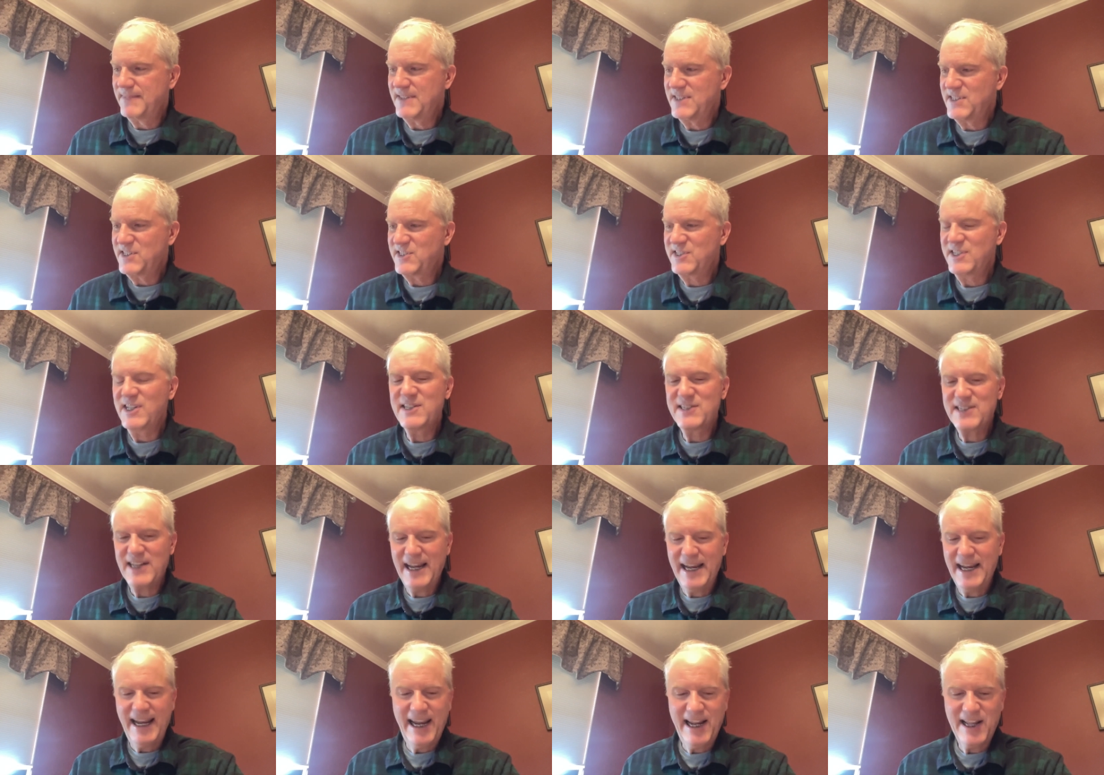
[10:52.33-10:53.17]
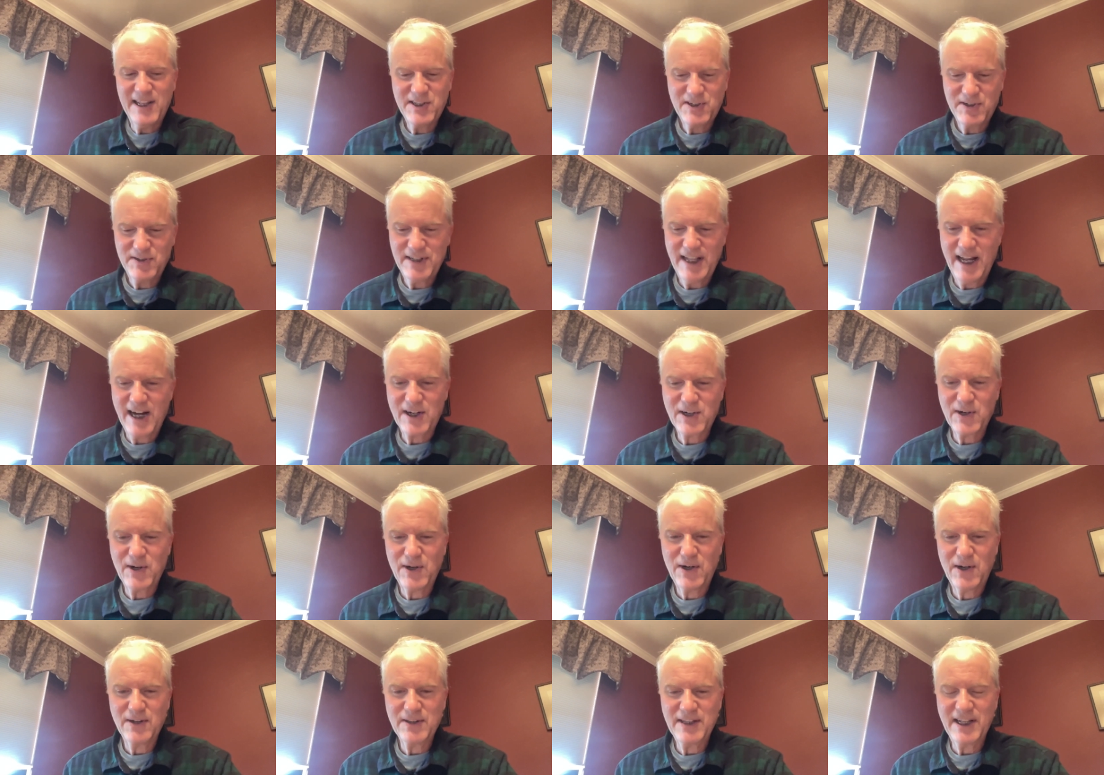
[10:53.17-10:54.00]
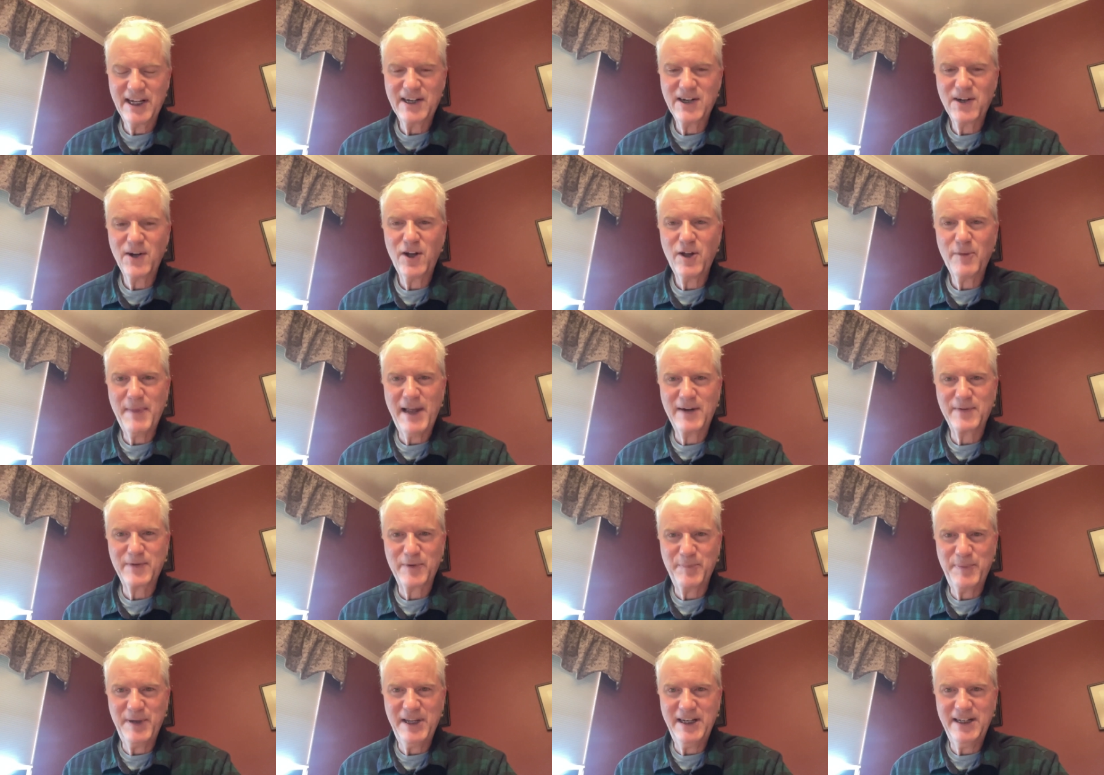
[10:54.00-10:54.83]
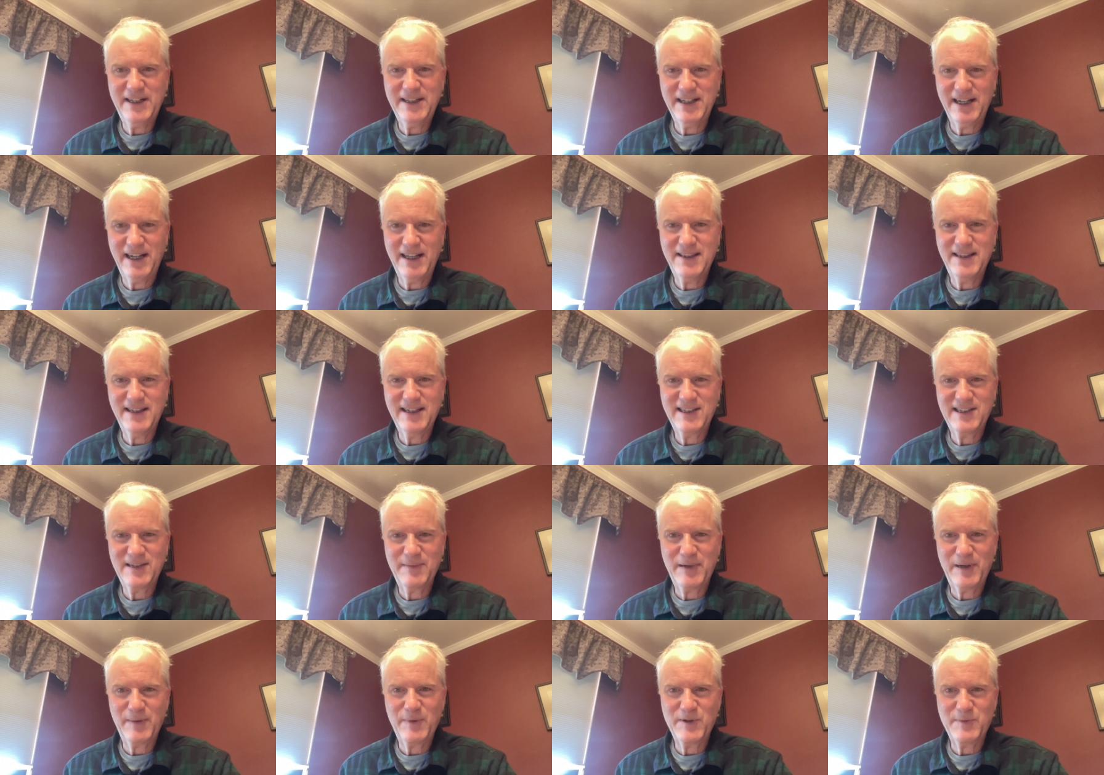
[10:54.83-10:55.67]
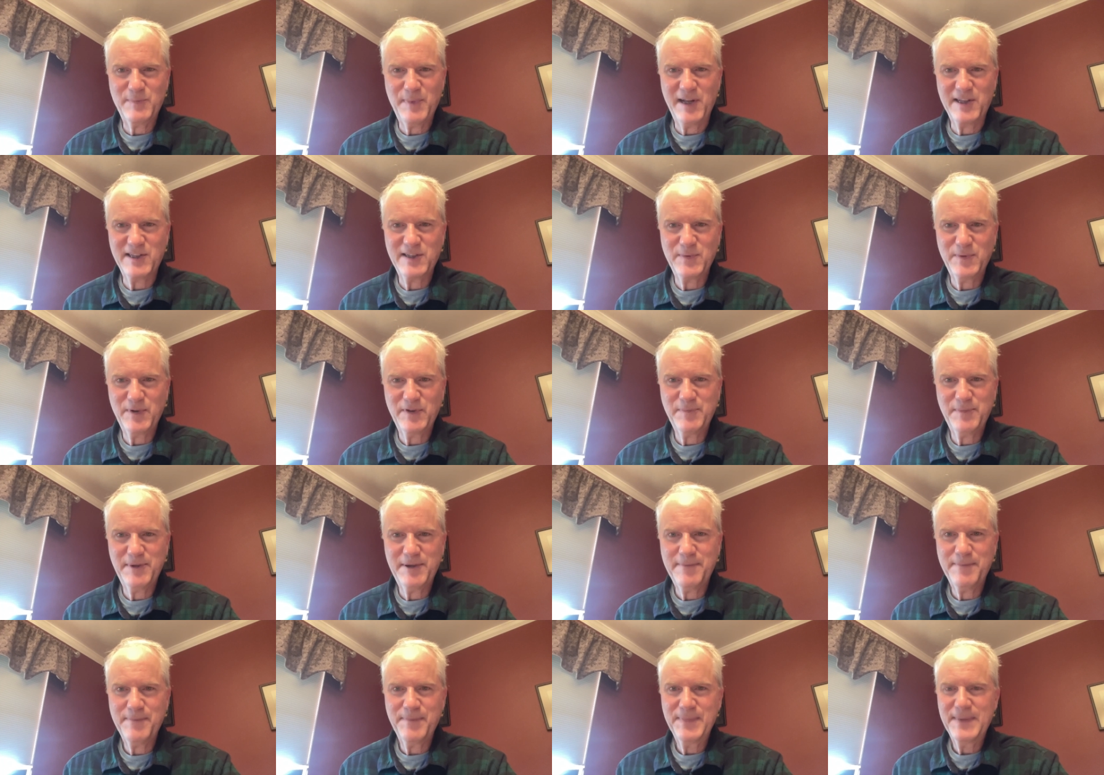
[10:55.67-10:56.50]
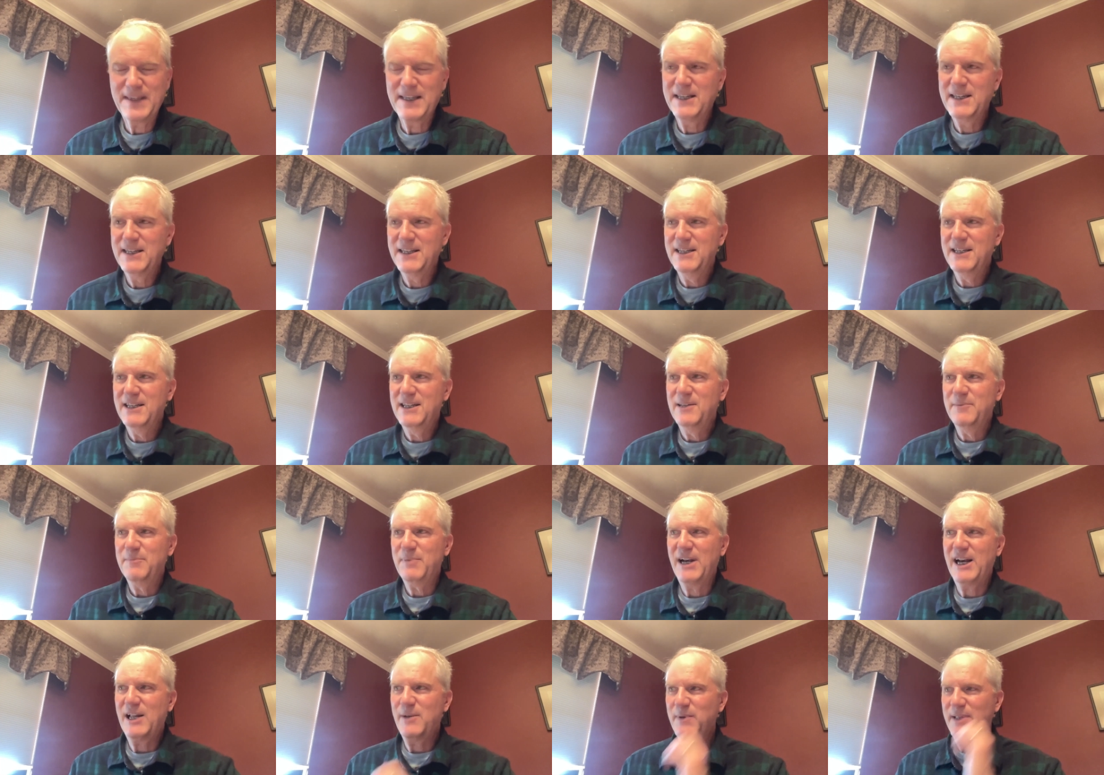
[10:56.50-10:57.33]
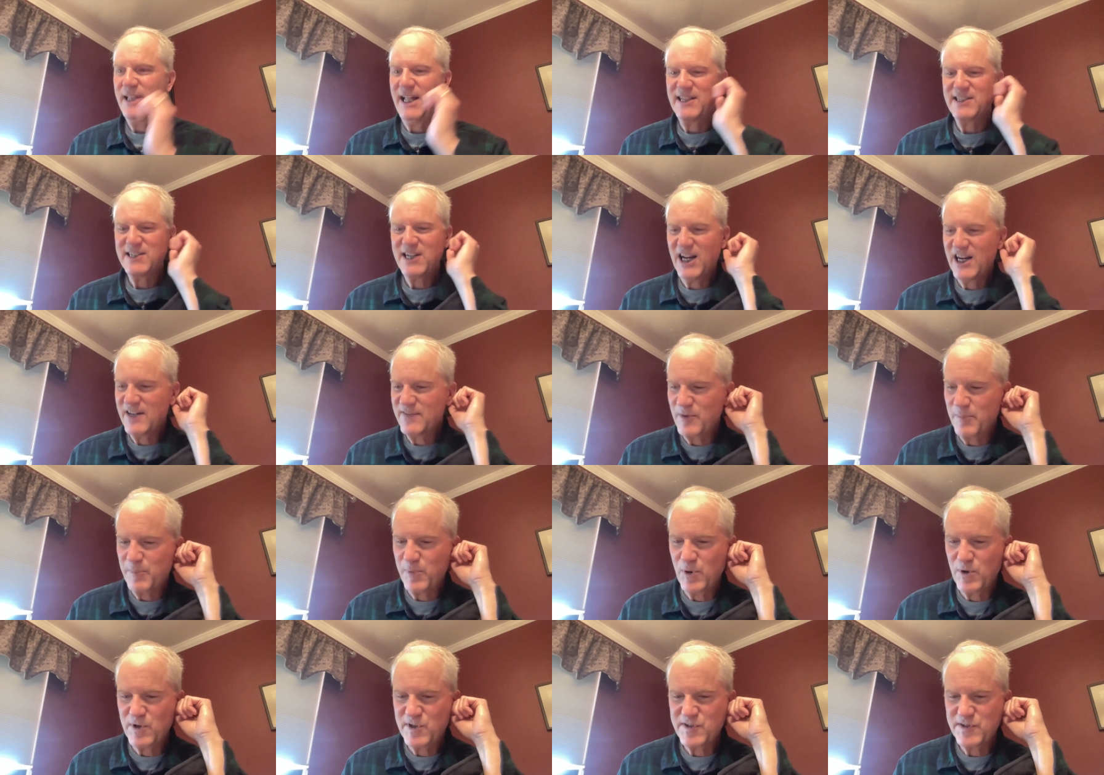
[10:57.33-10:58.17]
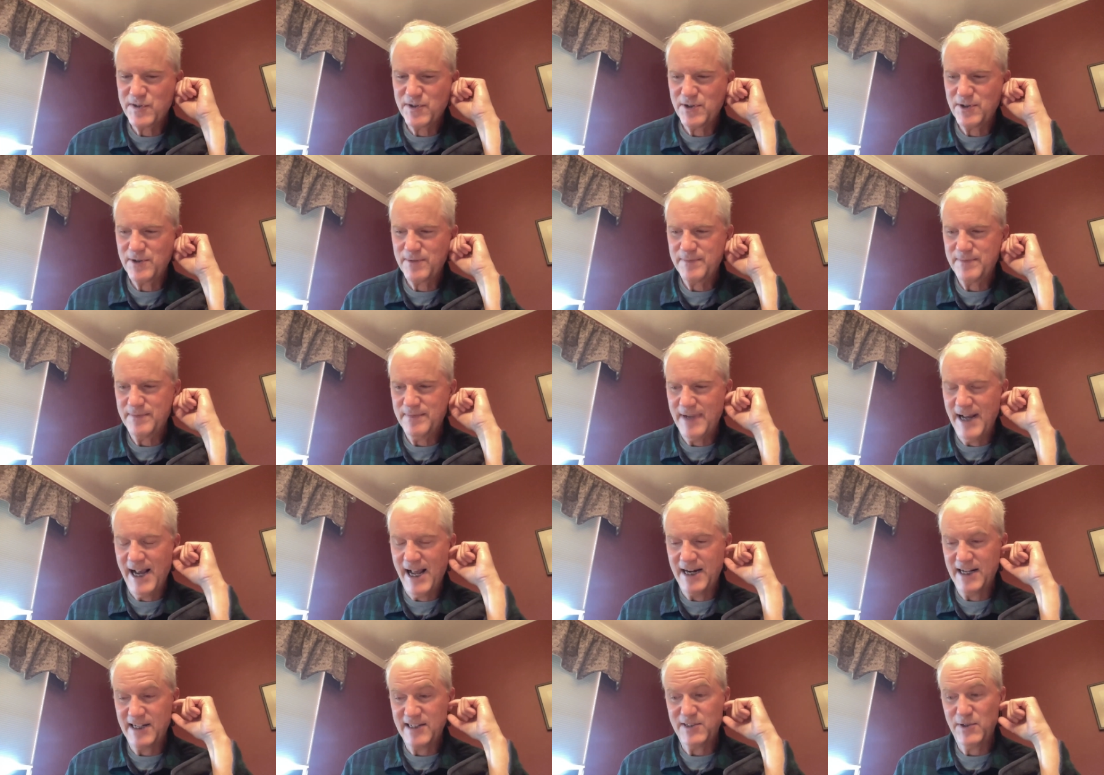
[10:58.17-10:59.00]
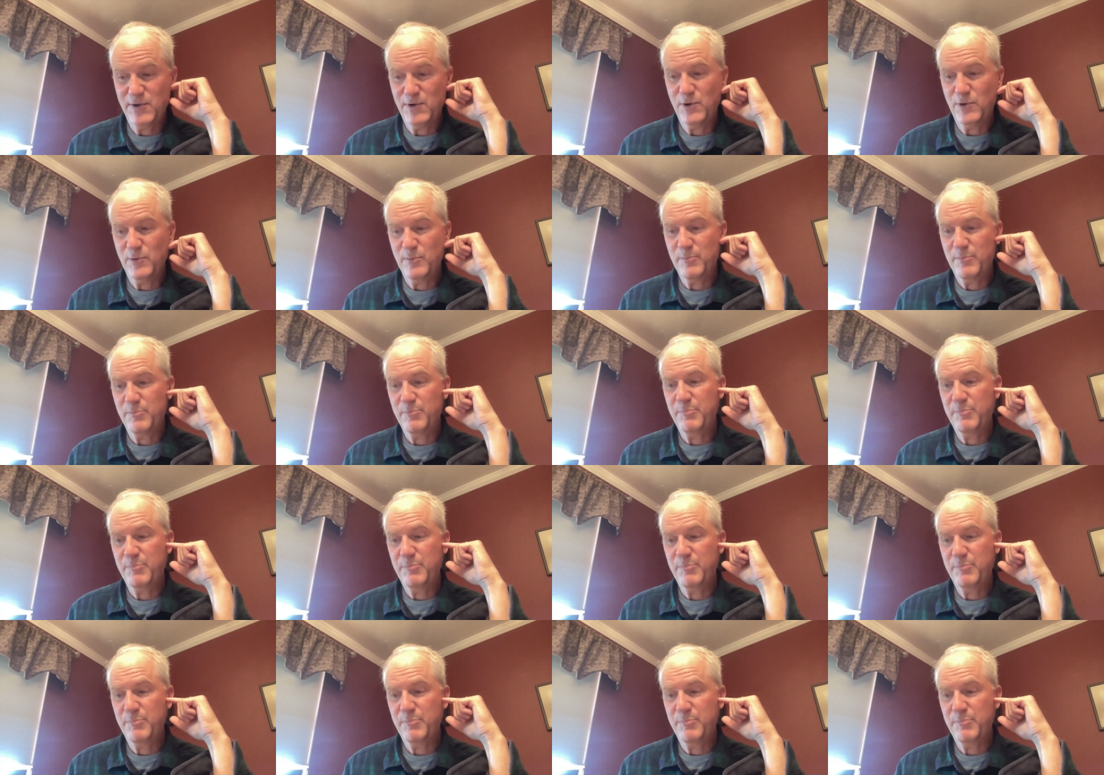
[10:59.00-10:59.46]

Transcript: Since I answered that call, they called back repeatedly. I think somebody was messing with me. But anyway, that's kind of a personal anecdote.